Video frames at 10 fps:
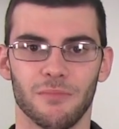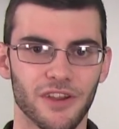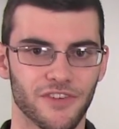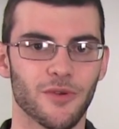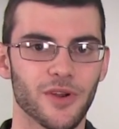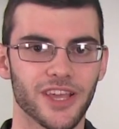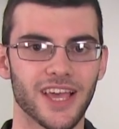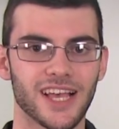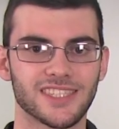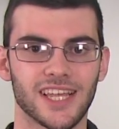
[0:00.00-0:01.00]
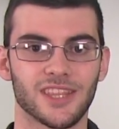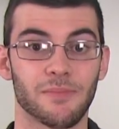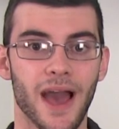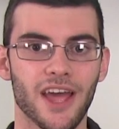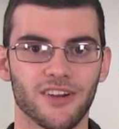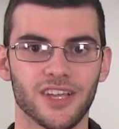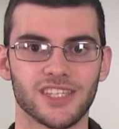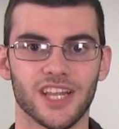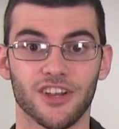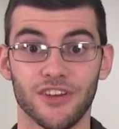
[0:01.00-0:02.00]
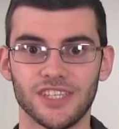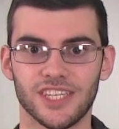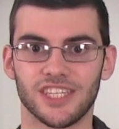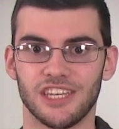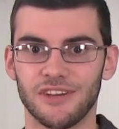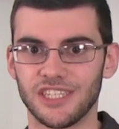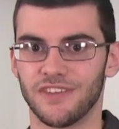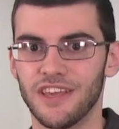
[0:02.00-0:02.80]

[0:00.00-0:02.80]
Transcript: But if you were to guess that the pattern is increasing series of